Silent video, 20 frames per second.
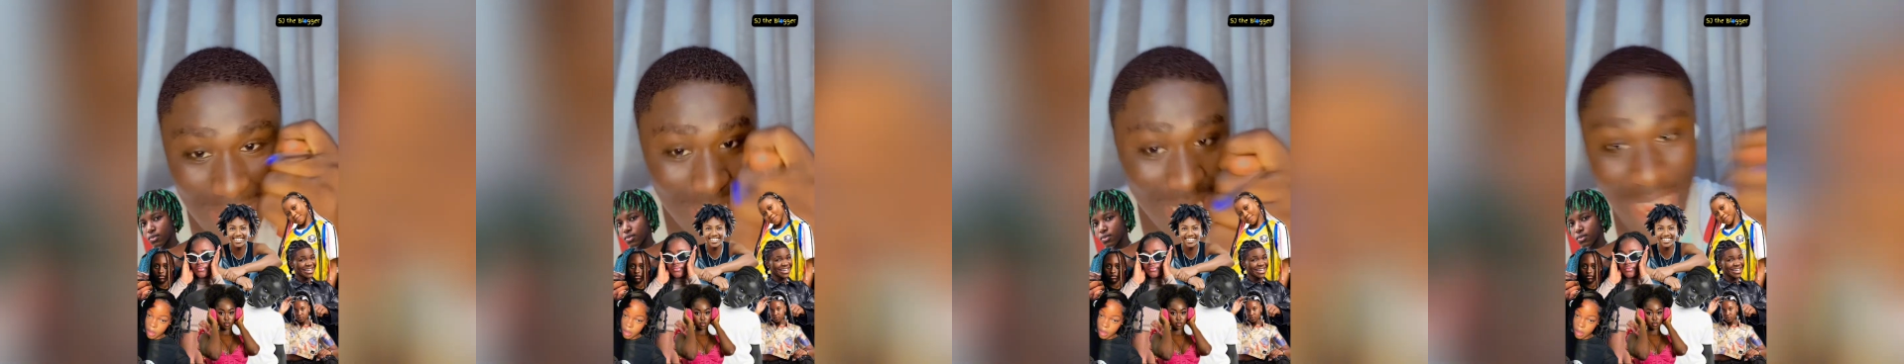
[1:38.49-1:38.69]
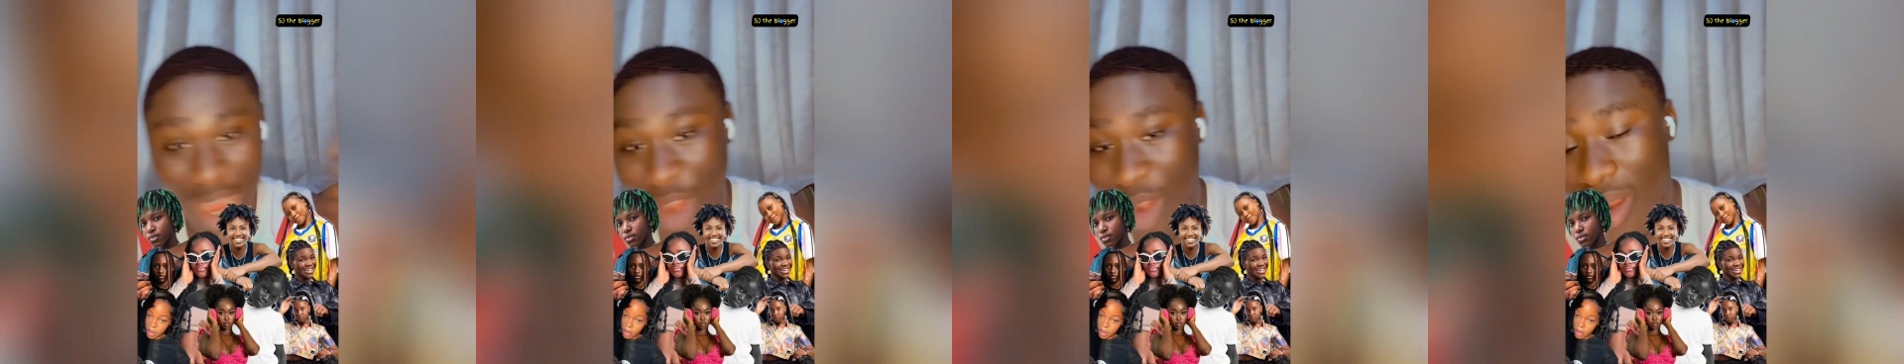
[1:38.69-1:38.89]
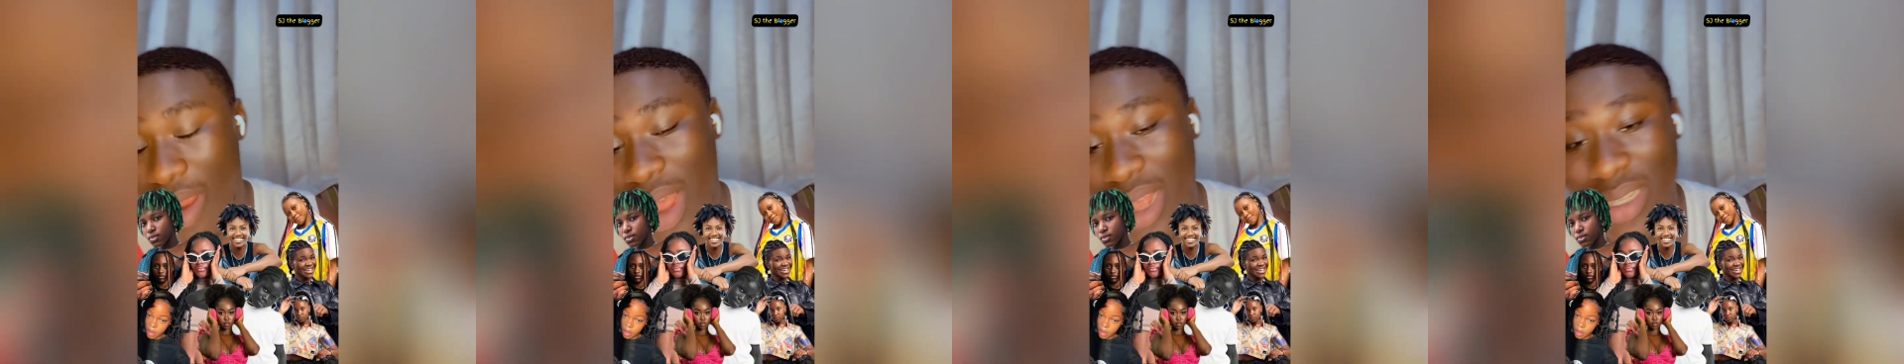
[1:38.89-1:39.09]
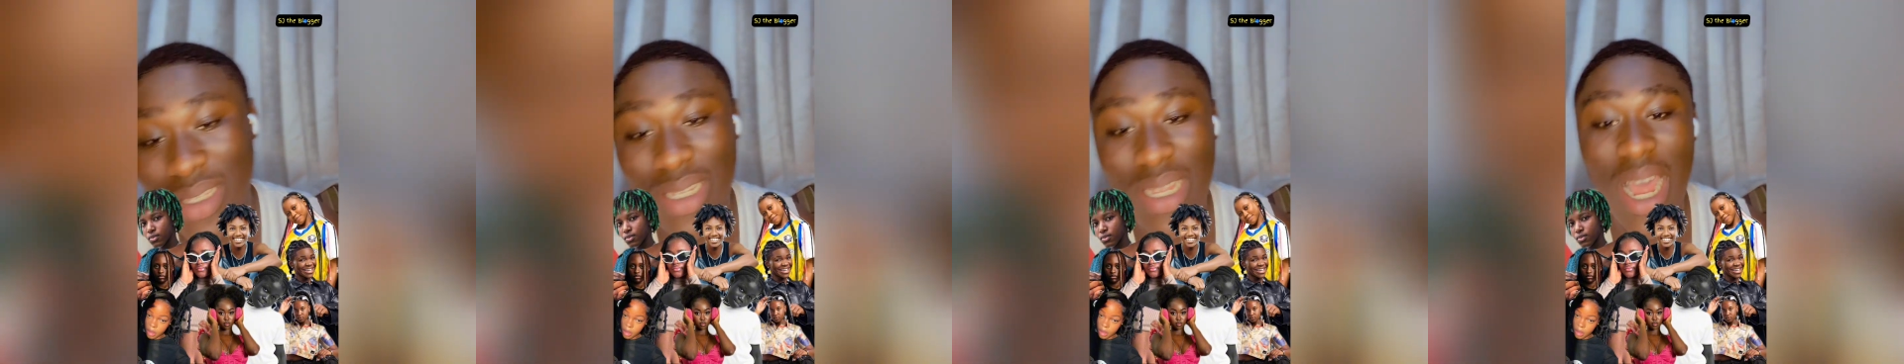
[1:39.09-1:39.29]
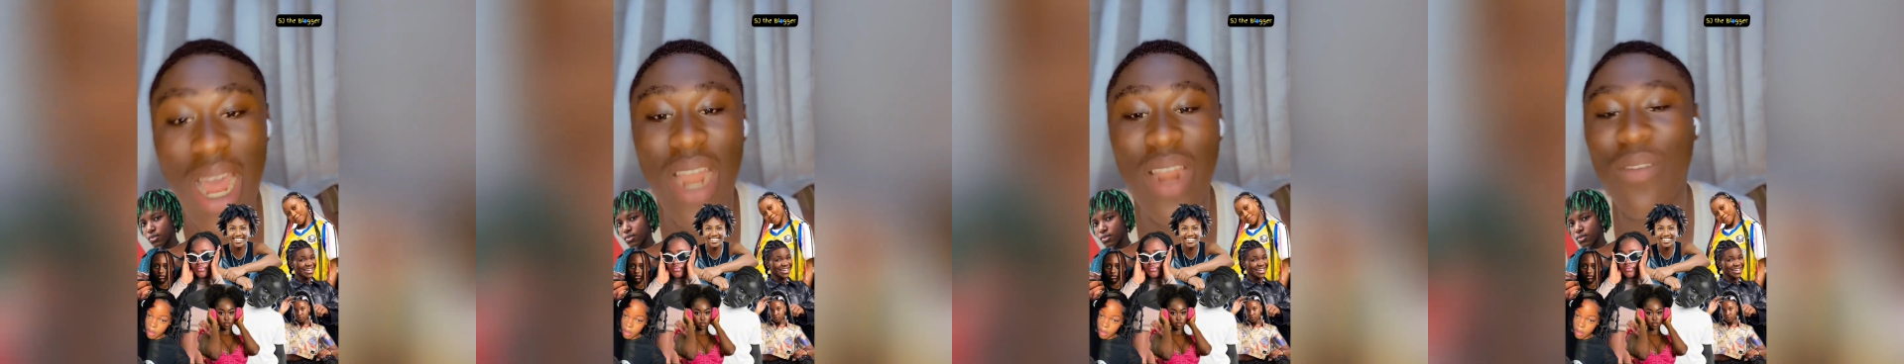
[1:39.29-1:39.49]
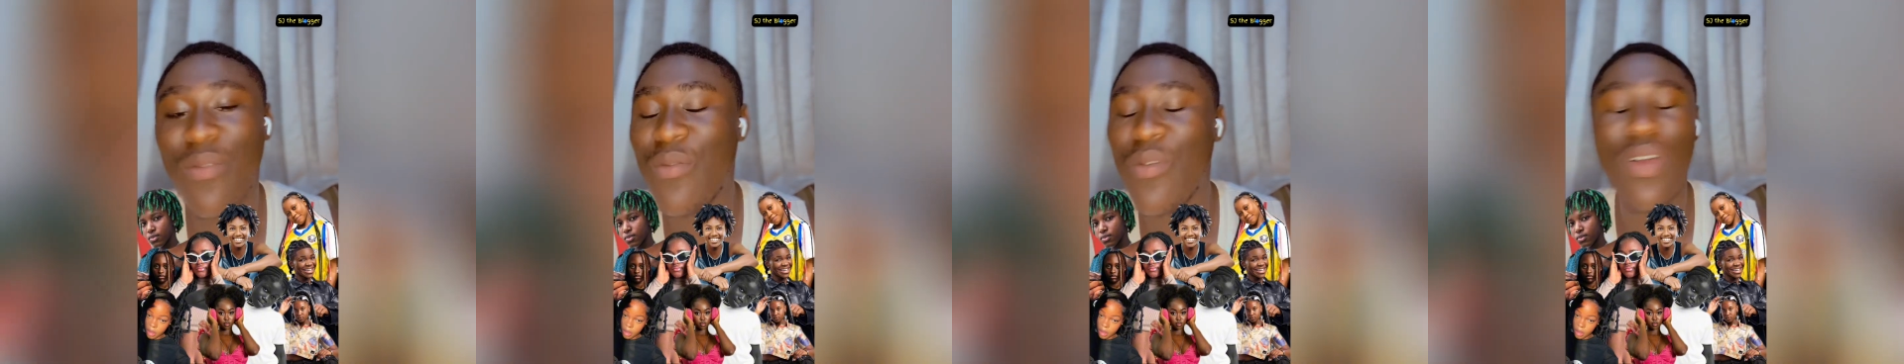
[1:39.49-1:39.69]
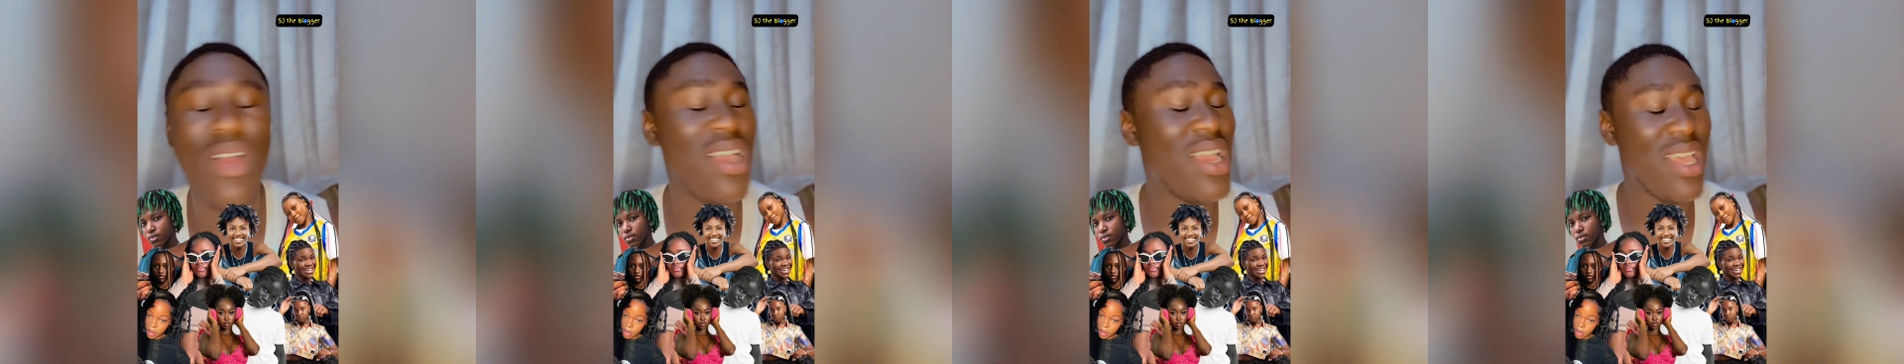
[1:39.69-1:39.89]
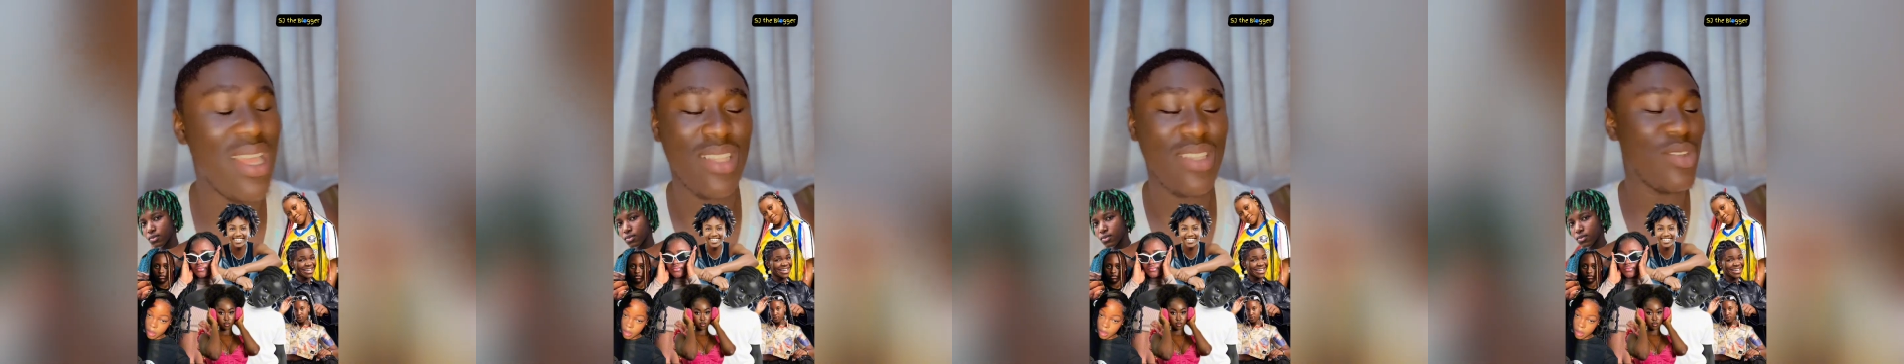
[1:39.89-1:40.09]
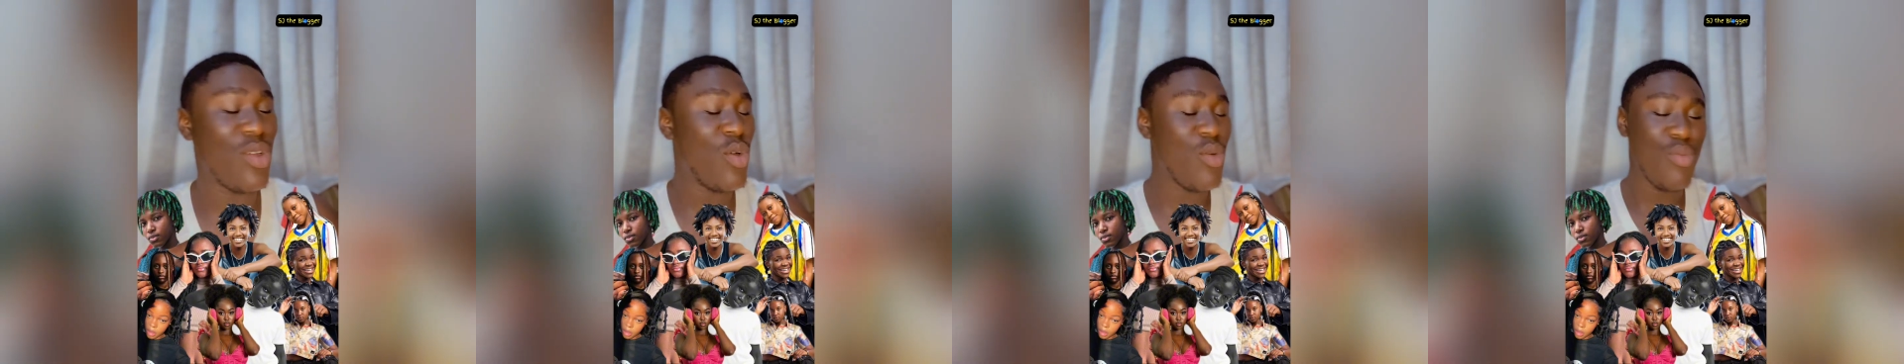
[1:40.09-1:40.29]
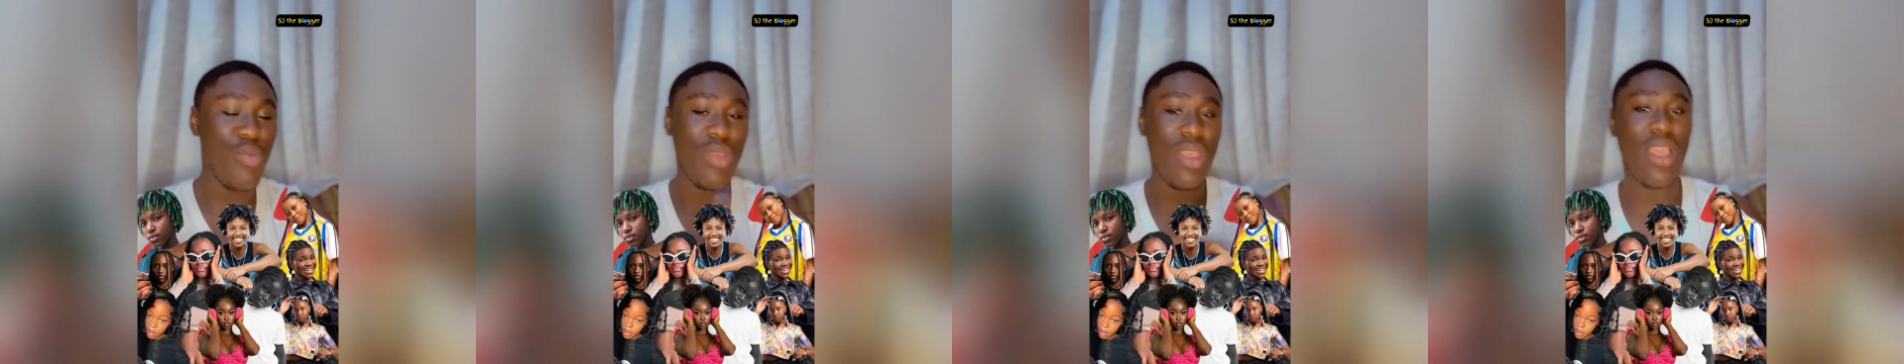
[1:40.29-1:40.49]
Endurance Grand. Forget.
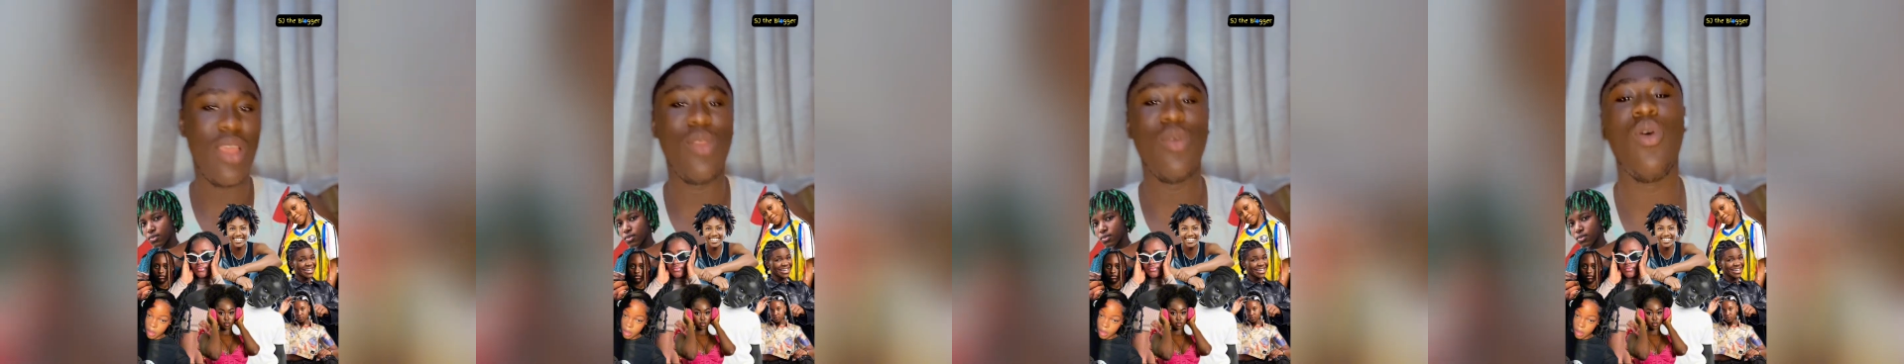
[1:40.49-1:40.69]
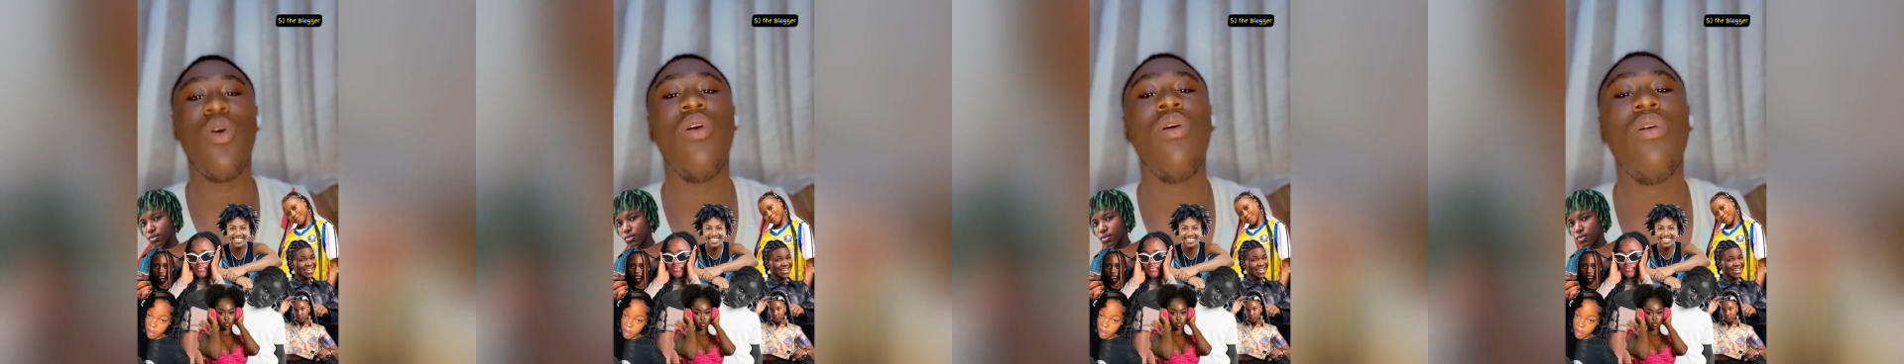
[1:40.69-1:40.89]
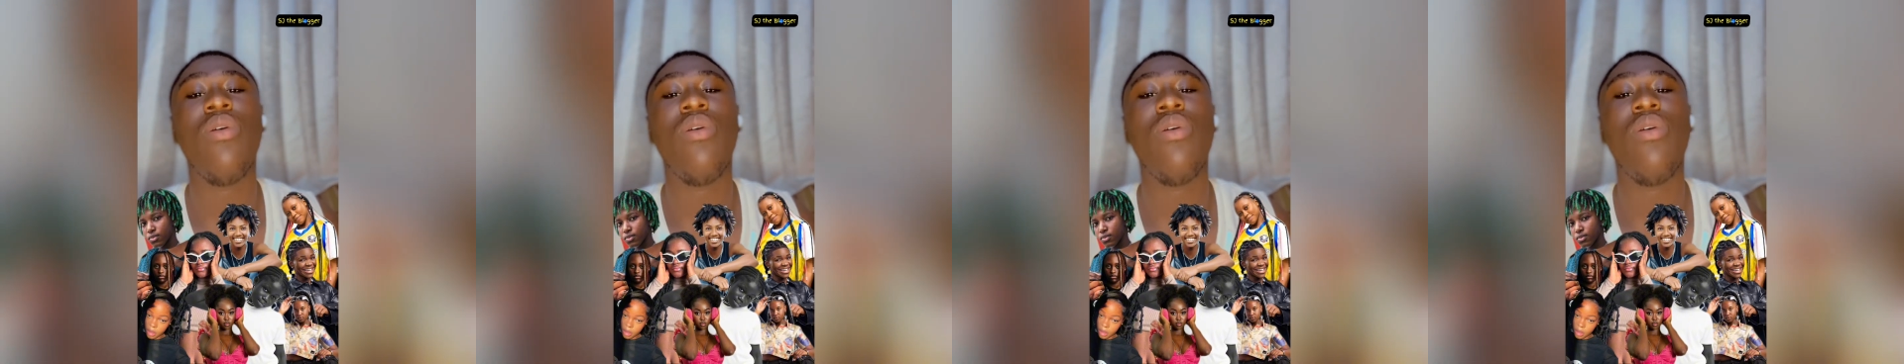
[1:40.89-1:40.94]
Obey anyone.